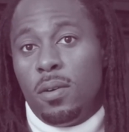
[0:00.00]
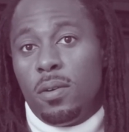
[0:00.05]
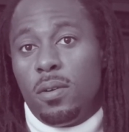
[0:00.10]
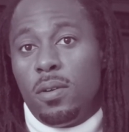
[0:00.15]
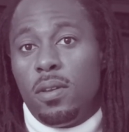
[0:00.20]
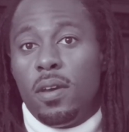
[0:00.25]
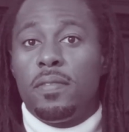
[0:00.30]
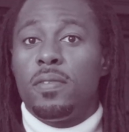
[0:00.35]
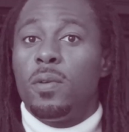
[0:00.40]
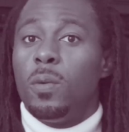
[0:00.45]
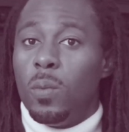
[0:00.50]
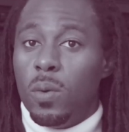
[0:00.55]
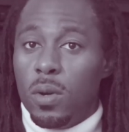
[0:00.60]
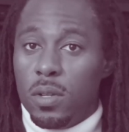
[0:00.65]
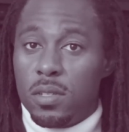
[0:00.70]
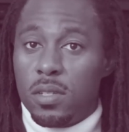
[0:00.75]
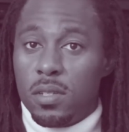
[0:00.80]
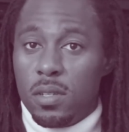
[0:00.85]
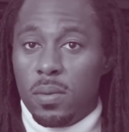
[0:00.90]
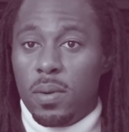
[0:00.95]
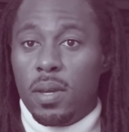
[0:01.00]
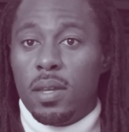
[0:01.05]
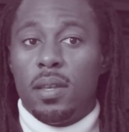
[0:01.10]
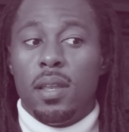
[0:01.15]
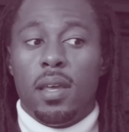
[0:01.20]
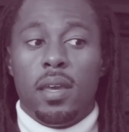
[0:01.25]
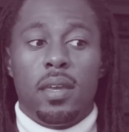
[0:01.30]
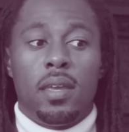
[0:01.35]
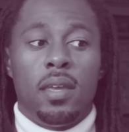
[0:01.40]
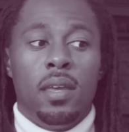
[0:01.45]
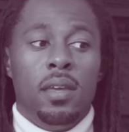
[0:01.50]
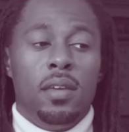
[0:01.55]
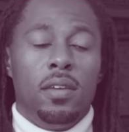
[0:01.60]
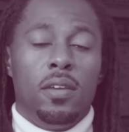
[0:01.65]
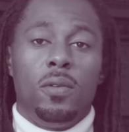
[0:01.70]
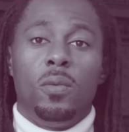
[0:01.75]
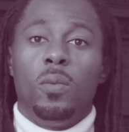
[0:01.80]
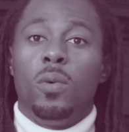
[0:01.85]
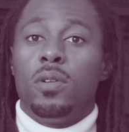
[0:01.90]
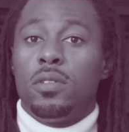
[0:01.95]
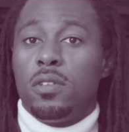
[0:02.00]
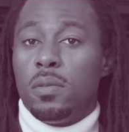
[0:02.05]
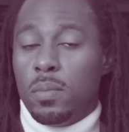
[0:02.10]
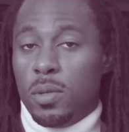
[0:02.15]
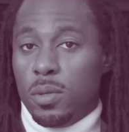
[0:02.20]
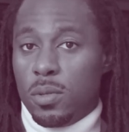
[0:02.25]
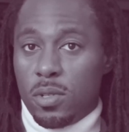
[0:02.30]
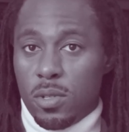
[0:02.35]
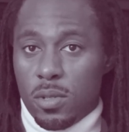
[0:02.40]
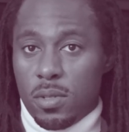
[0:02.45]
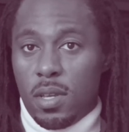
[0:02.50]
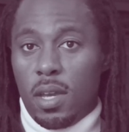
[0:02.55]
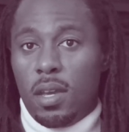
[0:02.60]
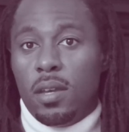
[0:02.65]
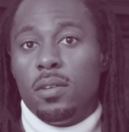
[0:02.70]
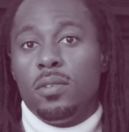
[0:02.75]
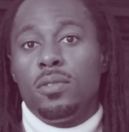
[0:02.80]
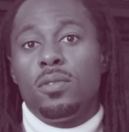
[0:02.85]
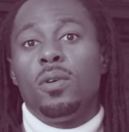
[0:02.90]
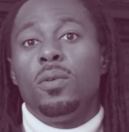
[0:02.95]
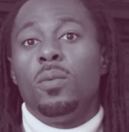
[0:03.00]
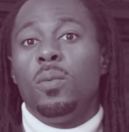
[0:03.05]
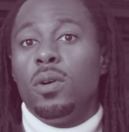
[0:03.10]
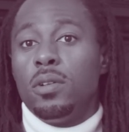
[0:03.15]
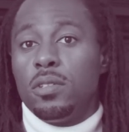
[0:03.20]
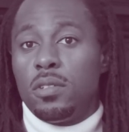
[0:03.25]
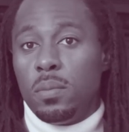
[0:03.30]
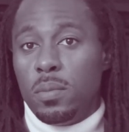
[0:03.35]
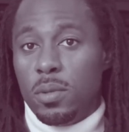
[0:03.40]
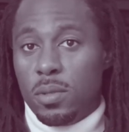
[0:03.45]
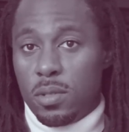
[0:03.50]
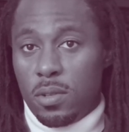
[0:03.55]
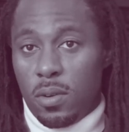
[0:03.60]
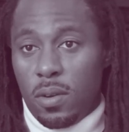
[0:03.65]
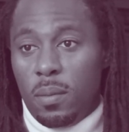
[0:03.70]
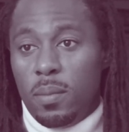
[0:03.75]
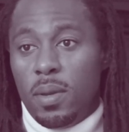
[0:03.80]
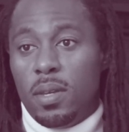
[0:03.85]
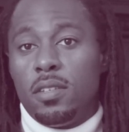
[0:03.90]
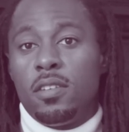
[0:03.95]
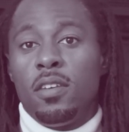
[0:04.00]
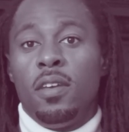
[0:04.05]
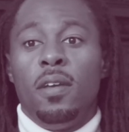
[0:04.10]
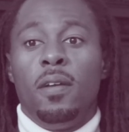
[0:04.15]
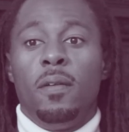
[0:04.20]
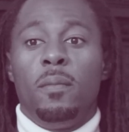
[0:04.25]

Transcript: or you'd have to want to do it like you'd want to boost your sales or want to boost your image.